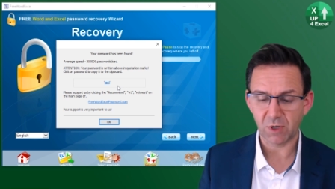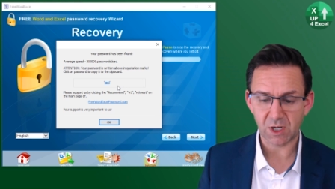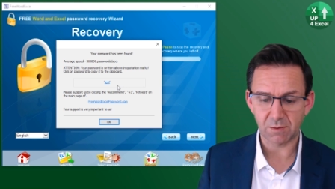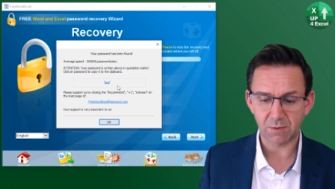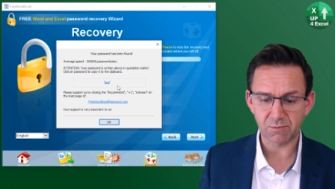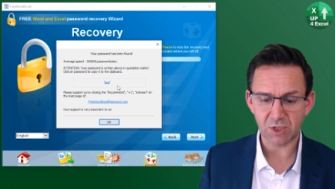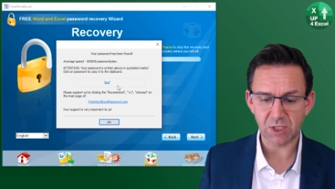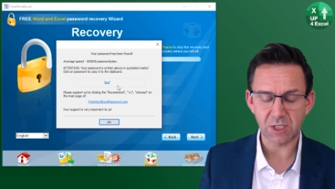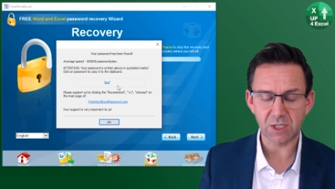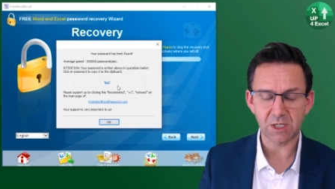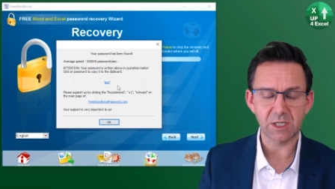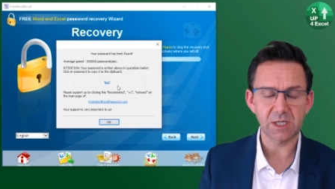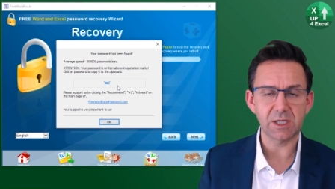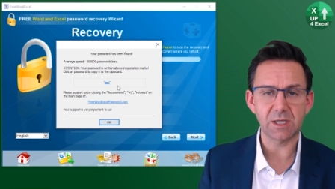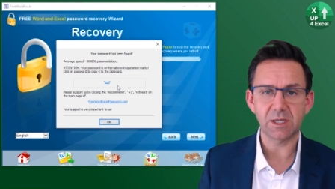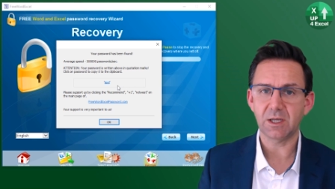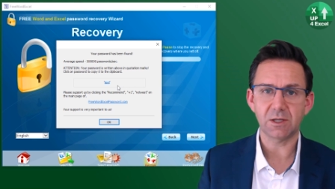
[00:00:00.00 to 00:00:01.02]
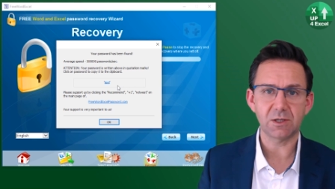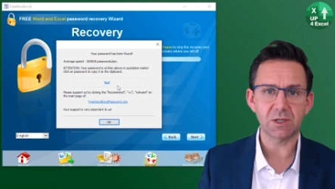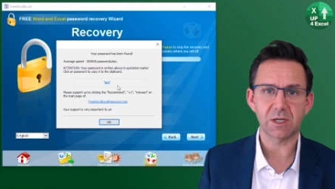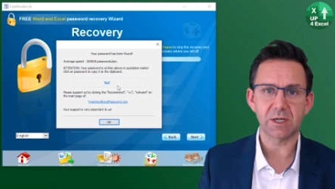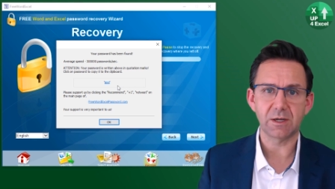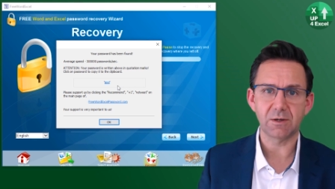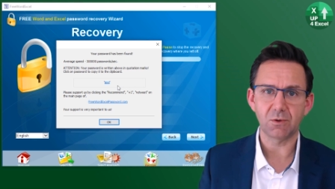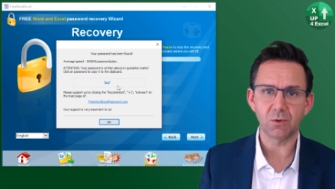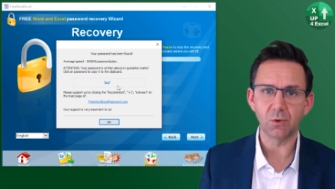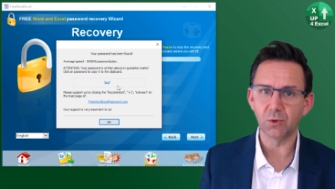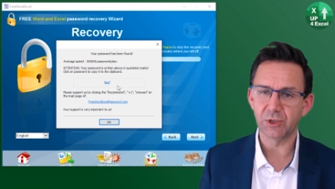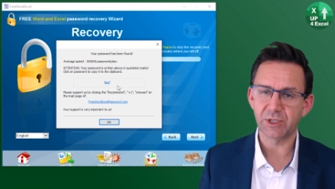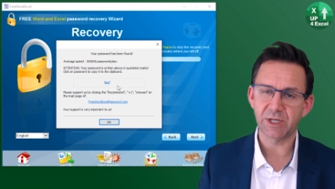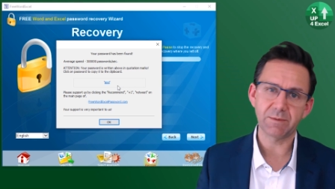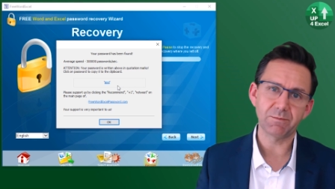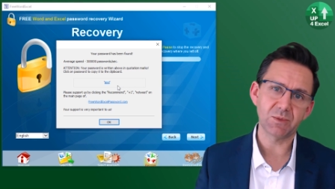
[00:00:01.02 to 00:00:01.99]
completely, you know, all
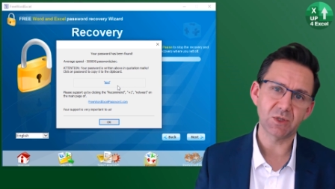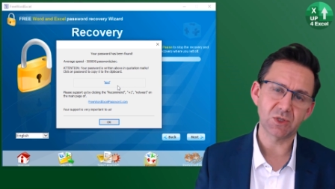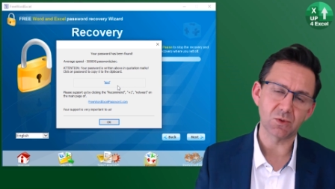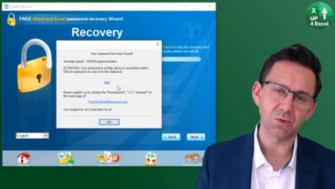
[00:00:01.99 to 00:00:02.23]
the numbers,